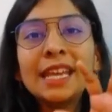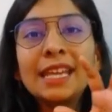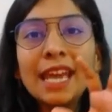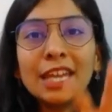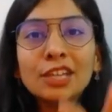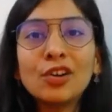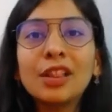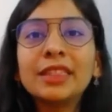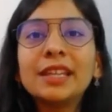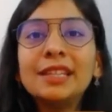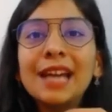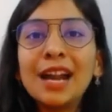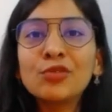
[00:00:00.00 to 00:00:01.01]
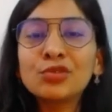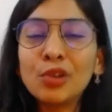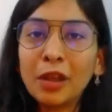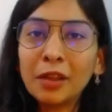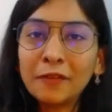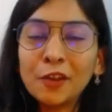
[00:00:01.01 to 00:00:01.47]
get all the doubt
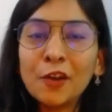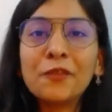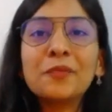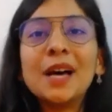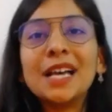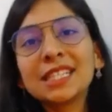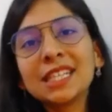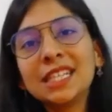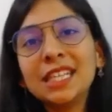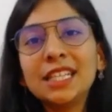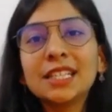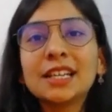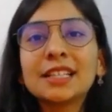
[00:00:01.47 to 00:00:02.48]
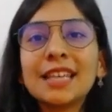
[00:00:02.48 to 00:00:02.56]
solving of master teachers